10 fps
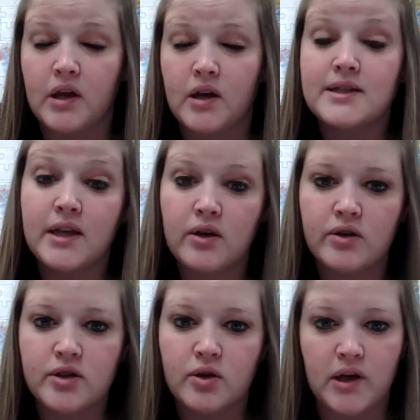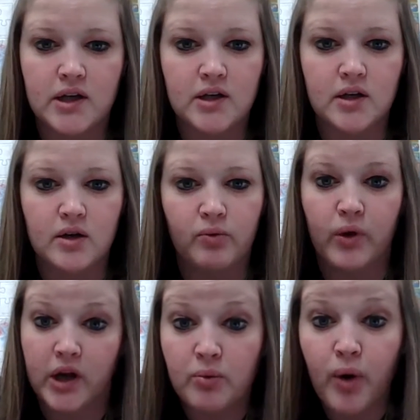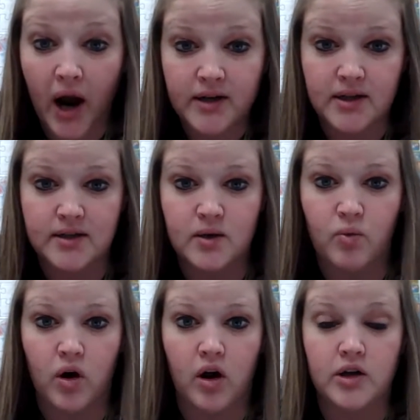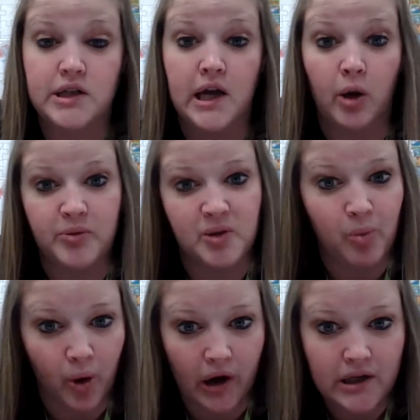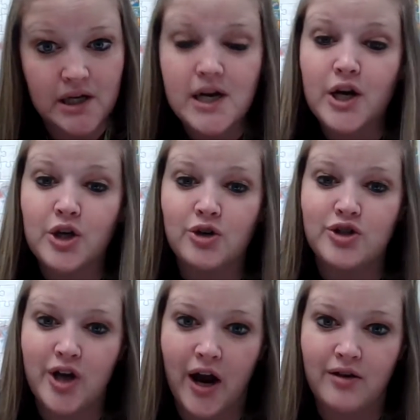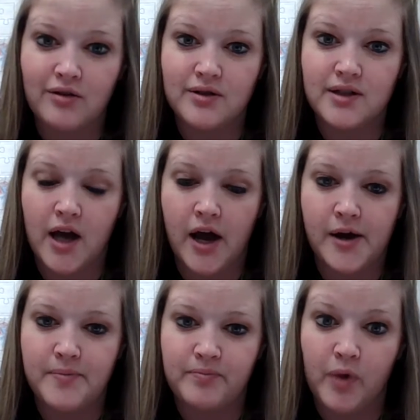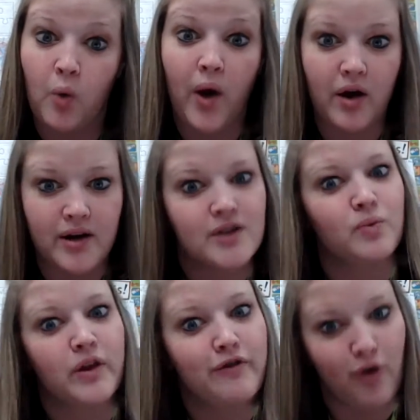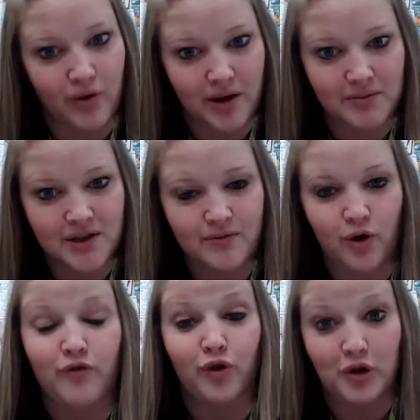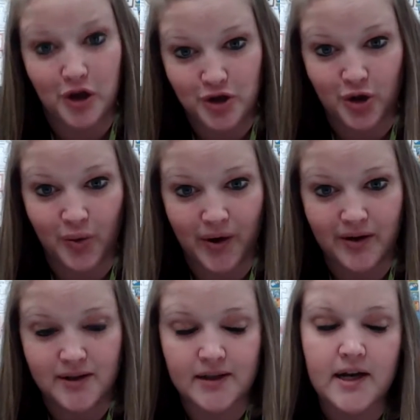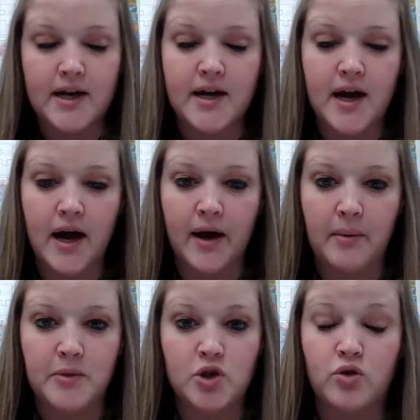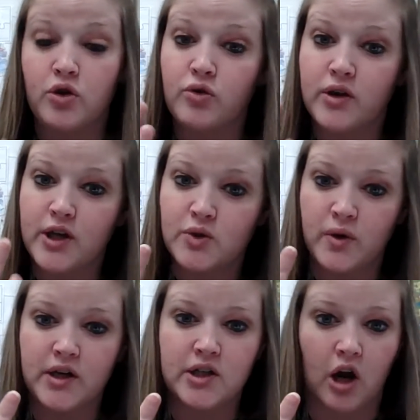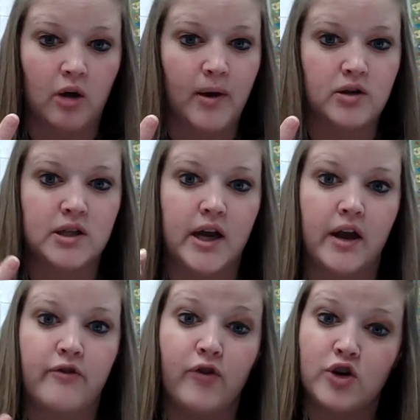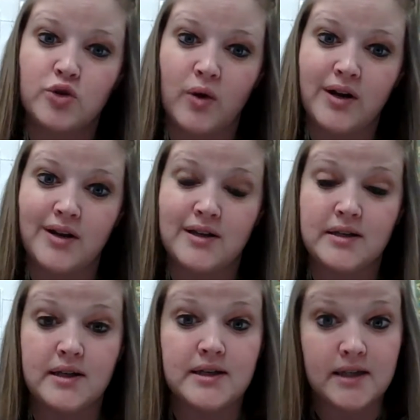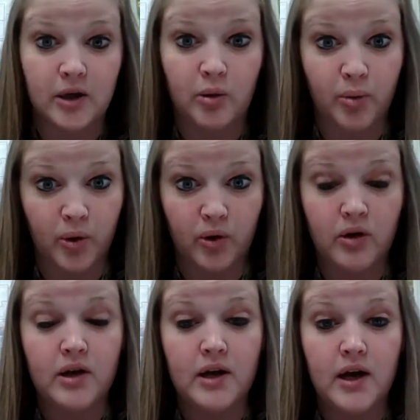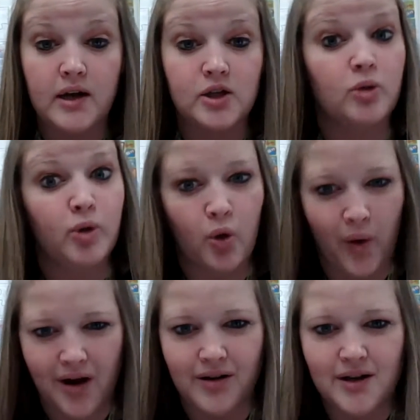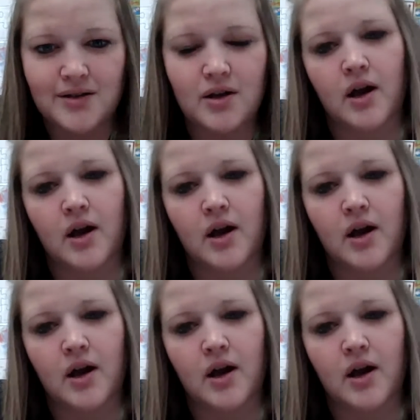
skills that we can practice and work on to help support your child's awareness with phonemes or phonological awareness. So the 3 things we're going to talk about today. First one is syllable awareness.